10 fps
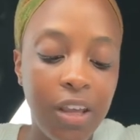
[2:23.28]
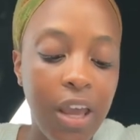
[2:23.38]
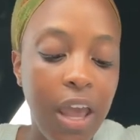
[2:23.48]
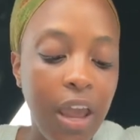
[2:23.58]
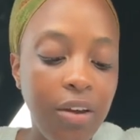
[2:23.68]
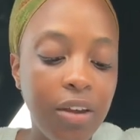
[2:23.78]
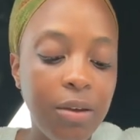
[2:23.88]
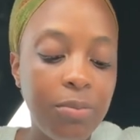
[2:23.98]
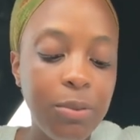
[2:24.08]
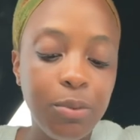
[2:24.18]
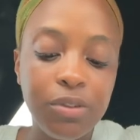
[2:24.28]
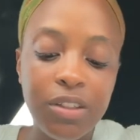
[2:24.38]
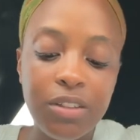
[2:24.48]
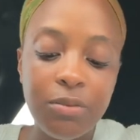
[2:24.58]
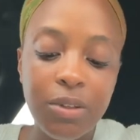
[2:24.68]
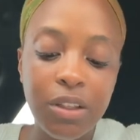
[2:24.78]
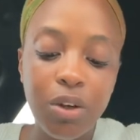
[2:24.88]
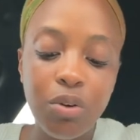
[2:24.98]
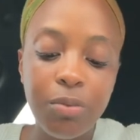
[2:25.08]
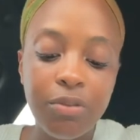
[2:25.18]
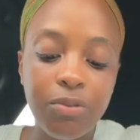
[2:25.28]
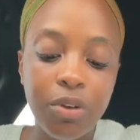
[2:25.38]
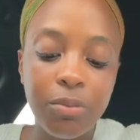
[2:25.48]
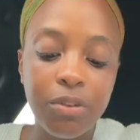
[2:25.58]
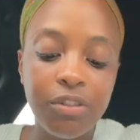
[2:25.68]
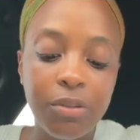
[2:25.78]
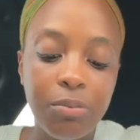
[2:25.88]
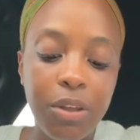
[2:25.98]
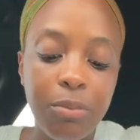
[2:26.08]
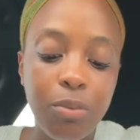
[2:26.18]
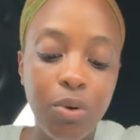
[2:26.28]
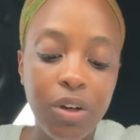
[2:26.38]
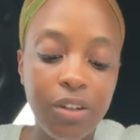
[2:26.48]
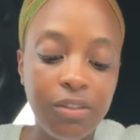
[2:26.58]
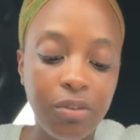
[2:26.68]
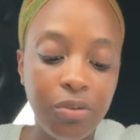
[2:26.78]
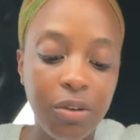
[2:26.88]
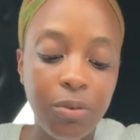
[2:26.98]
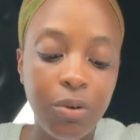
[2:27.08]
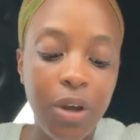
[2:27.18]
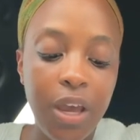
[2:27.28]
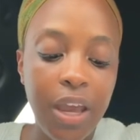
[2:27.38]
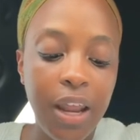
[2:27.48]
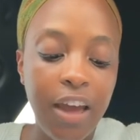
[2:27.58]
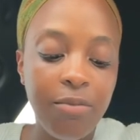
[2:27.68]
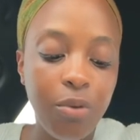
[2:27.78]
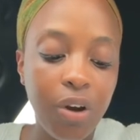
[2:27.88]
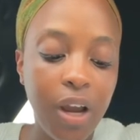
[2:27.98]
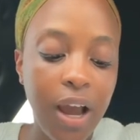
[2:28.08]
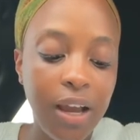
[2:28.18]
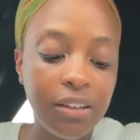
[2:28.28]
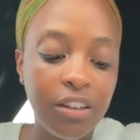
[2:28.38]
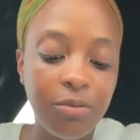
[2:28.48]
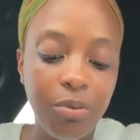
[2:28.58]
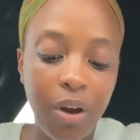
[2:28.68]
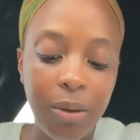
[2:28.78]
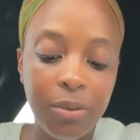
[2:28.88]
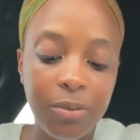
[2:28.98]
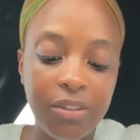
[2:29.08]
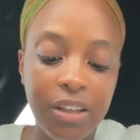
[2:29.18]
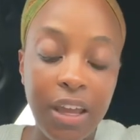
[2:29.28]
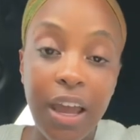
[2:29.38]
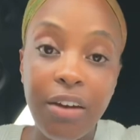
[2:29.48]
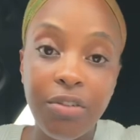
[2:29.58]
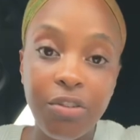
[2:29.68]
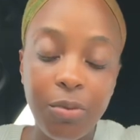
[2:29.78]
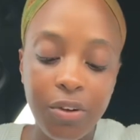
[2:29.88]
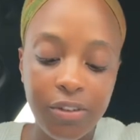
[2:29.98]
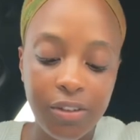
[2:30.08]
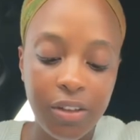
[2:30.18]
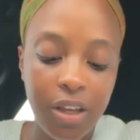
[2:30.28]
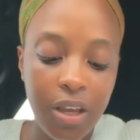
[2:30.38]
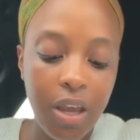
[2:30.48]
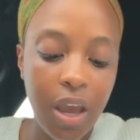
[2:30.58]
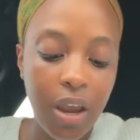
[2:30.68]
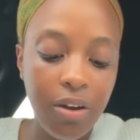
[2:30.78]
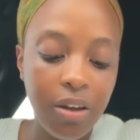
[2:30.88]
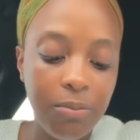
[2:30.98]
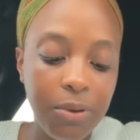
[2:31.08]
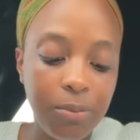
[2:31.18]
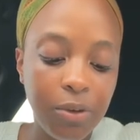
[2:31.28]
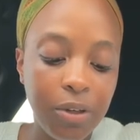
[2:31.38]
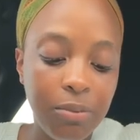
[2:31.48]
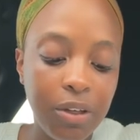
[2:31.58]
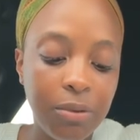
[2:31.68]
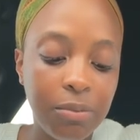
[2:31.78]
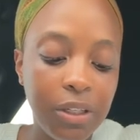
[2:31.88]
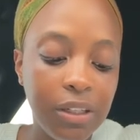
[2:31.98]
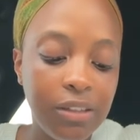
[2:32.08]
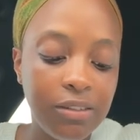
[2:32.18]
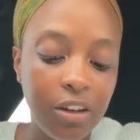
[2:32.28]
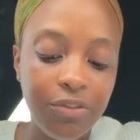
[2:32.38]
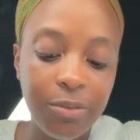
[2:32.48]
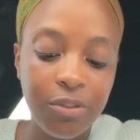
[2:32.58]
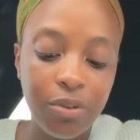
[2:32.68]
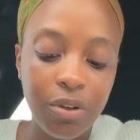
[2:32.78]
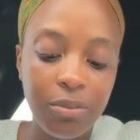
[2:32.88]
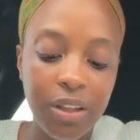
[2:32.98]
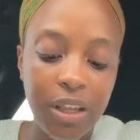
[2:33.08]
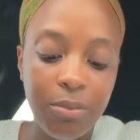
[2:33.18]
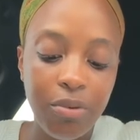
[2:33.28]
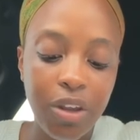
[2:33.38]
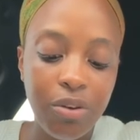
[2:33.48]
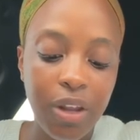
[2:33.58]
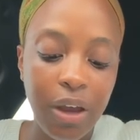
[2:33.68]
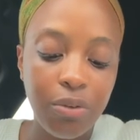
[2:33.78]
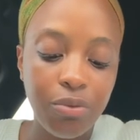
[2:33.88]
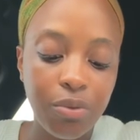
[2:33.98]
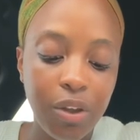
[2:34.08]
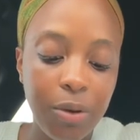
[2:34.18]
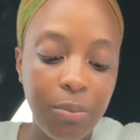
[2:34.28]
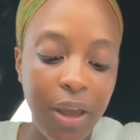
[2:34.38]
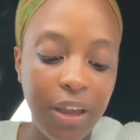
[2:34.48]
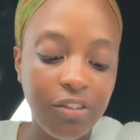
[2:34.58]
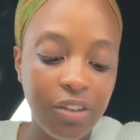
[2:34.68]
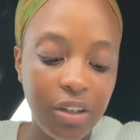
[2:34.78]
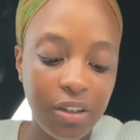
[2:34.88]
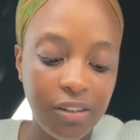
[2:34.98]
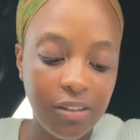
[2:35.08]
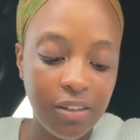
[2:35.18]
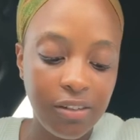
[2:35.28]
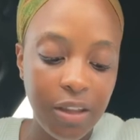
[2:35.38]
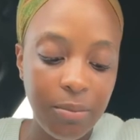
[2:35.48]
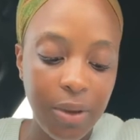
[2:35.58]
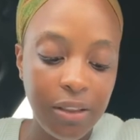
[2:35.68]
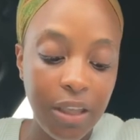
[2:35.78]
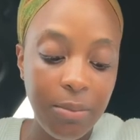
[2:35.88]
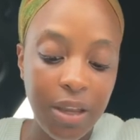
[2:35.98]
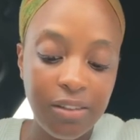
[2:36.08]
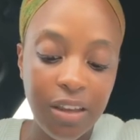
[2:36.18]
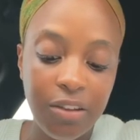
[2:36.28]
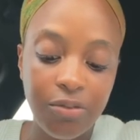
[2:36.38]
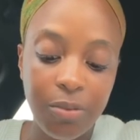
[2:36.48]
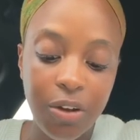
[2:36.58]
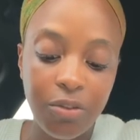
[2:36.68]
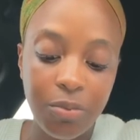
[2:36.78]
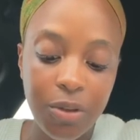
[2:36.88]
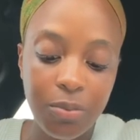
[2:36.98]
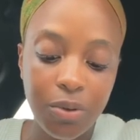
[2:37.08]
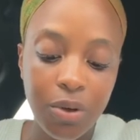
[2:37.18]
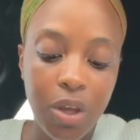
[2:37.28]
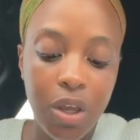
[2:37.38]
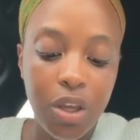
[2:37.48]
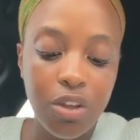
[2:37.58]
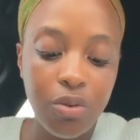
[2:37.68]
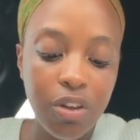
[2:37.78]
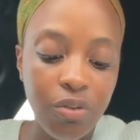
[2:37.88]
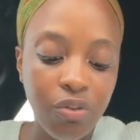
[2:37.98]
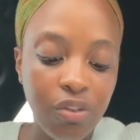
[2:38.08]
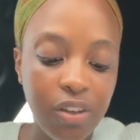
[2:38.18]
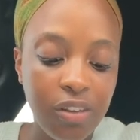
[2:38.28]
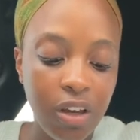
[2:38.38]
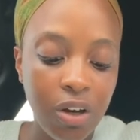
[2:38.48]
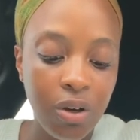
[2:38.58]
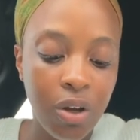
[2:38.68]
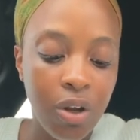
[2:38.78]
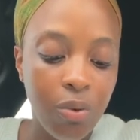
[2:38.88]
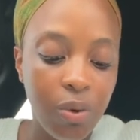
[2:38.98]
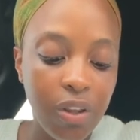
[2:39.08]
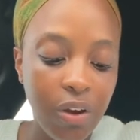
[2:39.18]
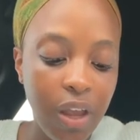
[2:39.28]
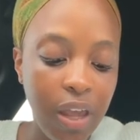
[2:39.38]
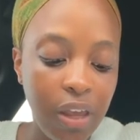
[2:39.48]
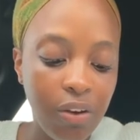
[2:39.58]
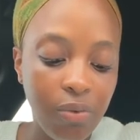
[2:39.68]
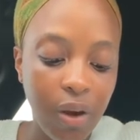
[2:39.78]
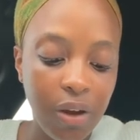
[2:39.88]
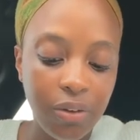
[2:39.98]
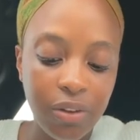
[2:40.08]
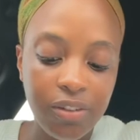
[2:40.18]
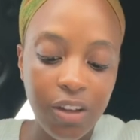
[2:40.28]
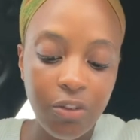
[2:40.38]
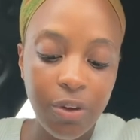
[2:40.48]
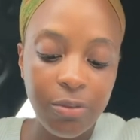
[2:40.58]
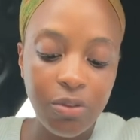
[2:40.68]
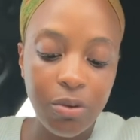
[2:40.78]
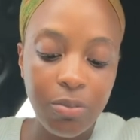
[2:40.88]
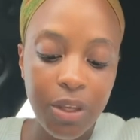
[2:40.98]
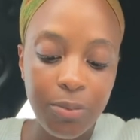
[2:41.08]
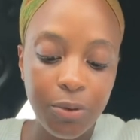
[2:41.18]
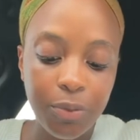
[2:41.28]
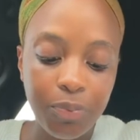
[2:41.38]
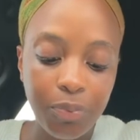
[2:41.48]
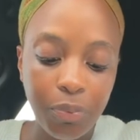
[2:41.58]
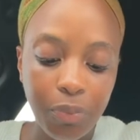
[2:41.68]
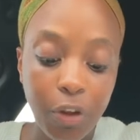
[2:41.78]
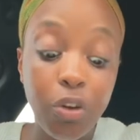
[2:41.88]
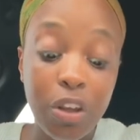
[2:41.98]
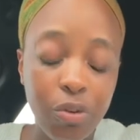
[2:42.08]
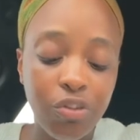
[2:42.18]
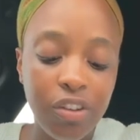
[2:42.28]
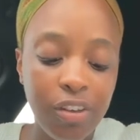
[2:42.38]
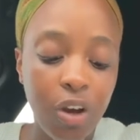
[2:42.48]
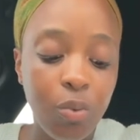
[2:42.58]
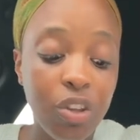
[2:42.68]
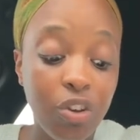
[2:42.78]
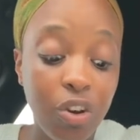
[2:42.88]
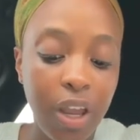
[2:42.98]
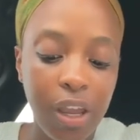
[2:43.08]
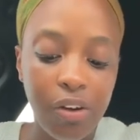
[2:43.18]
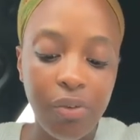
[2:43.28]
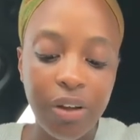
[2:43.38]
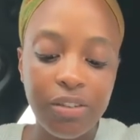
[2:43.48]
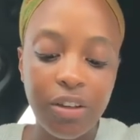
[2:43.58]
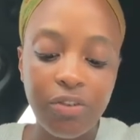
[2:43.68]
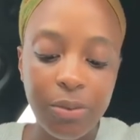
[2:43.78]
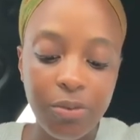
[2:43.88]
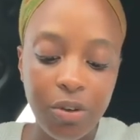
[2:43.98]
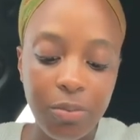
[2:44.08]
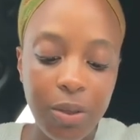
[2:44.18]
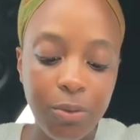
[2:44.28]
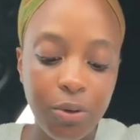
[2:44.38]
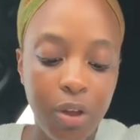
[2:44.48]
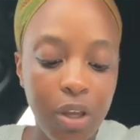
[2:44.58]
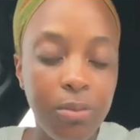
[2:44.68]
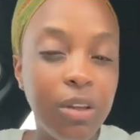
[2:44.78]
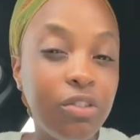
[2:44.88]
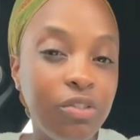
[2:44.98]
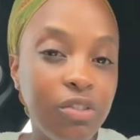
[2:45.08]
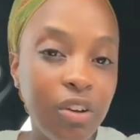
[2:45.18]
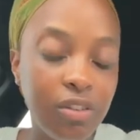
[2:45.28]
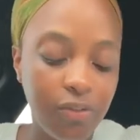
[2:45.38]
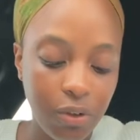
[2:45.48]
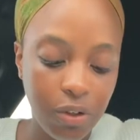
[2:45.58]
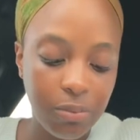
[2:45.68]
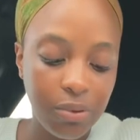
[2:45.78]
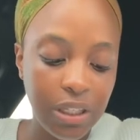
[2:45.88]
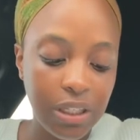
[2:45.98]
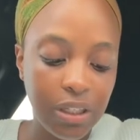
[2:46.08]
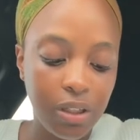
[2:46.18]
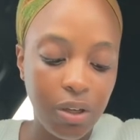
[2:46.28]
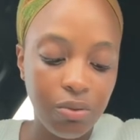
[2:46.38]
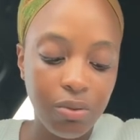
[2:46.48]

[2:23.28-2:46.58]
Arrogant people tend to be lower performers, be more disagreeable, and have more cognitive problems than the average person. Arrogant people can be completely self-absorbed, and they bring you down through the impassionate distance they maintain from other people. You can usually tell when they're hanging around self-absorbed people. You can usually tell when you're hanging around self-absorbed people because you start to feel completely alone.